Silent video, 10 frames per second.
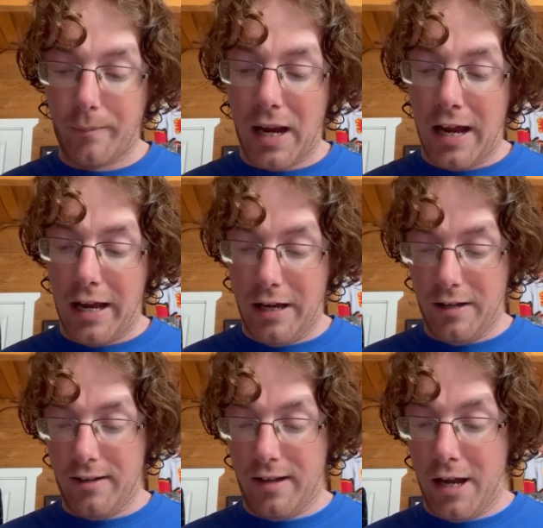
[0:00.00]

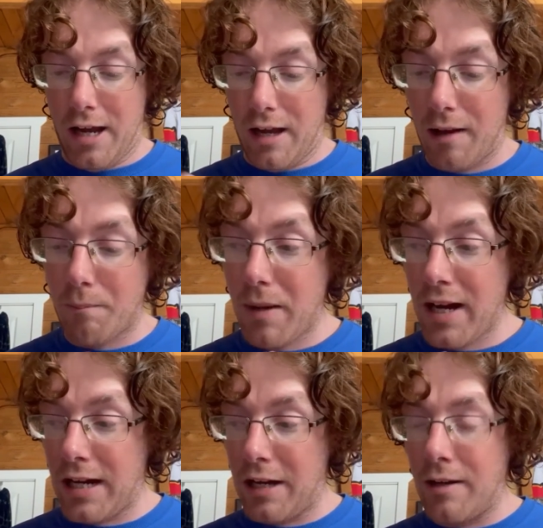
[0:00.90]
And uh, a
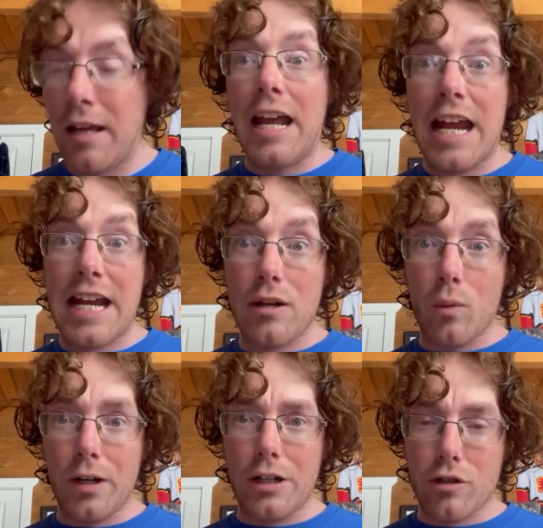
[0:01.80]
man,
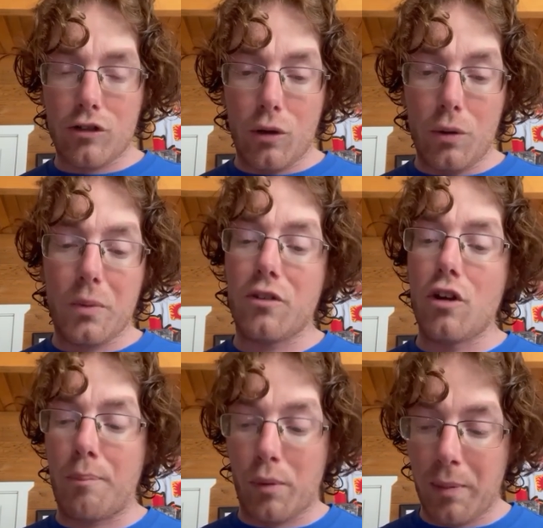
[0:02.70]
81 years old, was
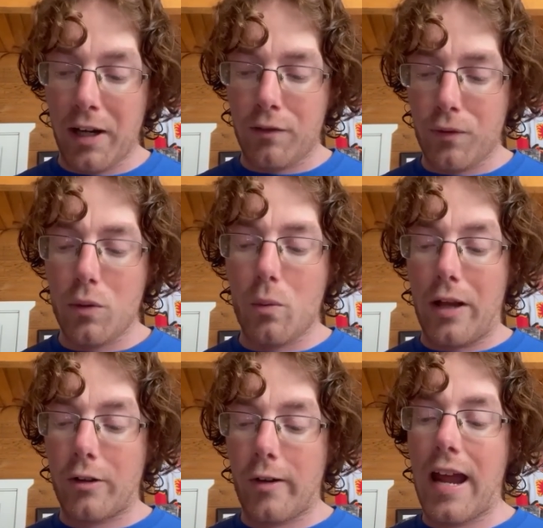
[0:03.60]
not prepared for the
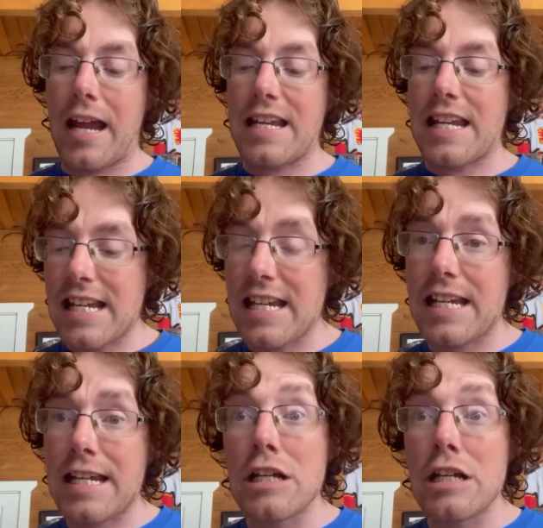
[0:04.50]
weather, and he